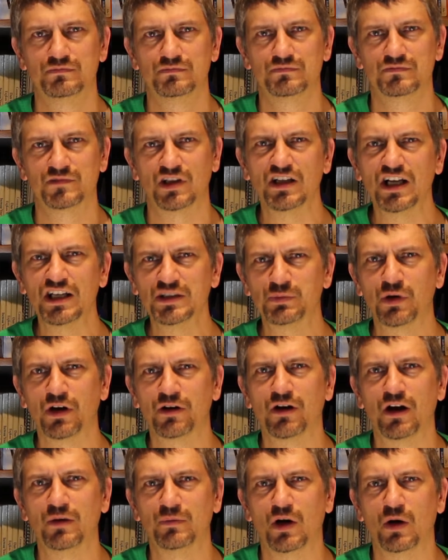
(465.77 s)
The last
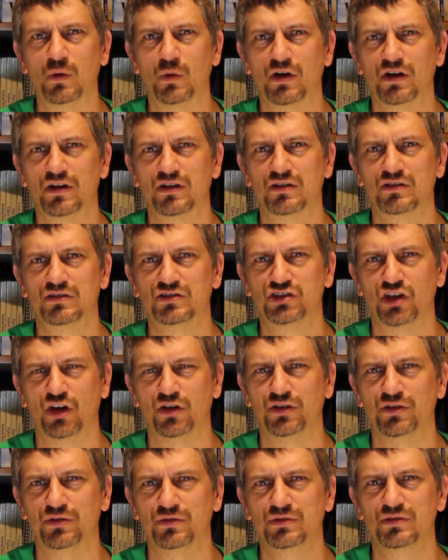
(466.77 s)
program I want to show
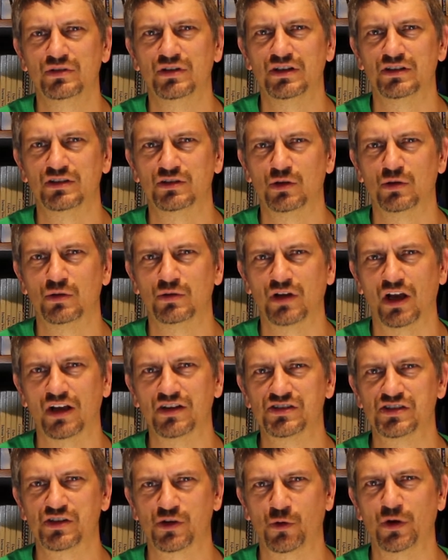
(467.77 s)
you is called
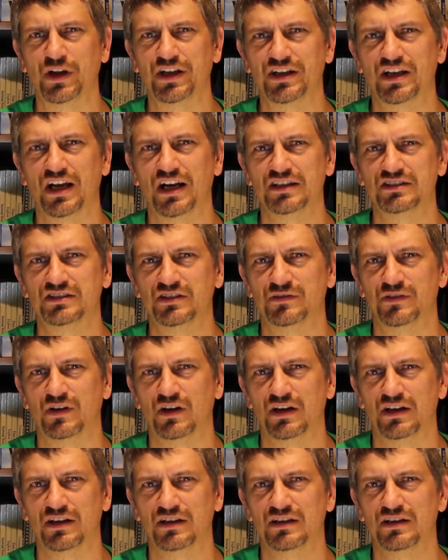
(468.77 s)

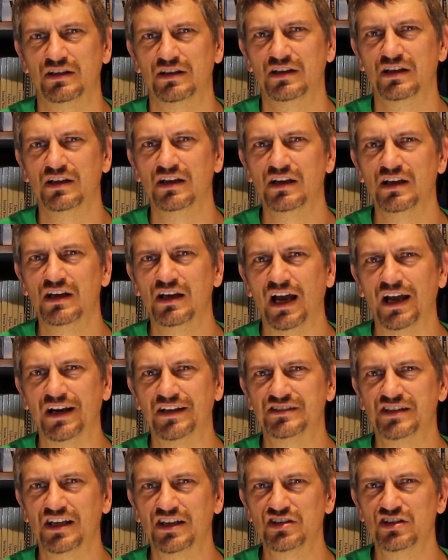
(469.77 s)
Screencastify, and
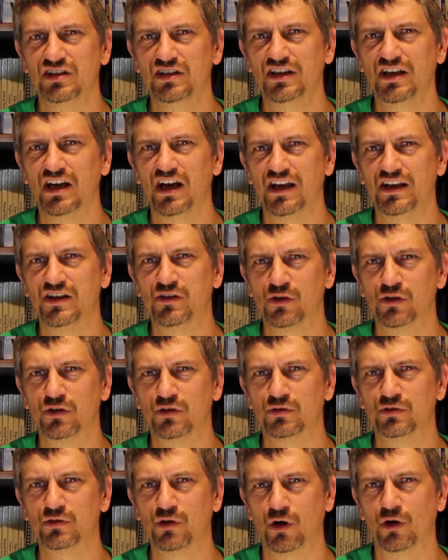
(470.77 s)
it's actually a
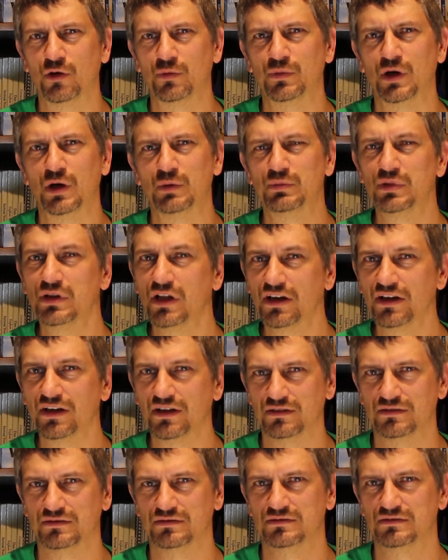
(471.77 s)
Google Chrome
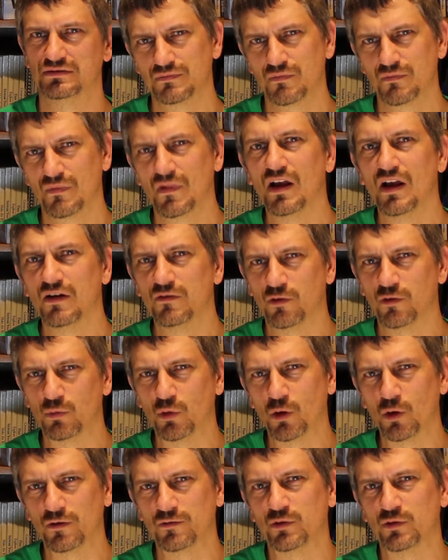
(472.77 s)
plugin. For
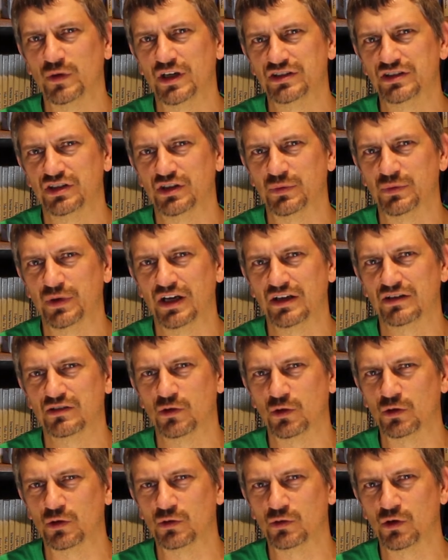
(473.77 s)
more information about
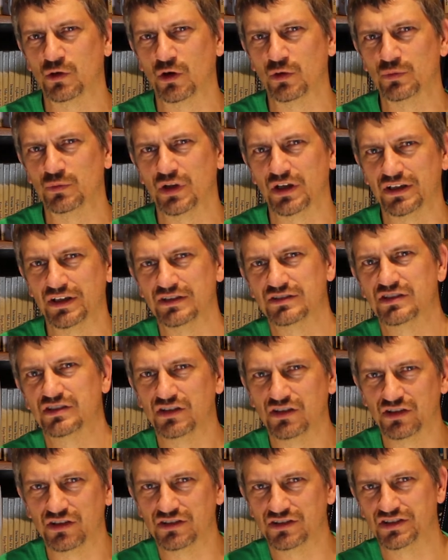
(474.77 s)
Google Chrome plugins,
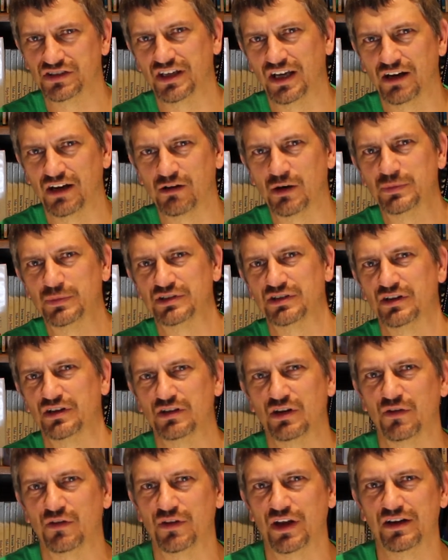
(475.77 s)
you can see our episode
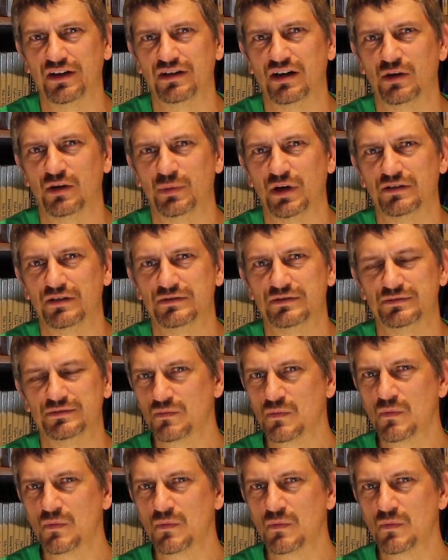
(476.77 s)
on that above.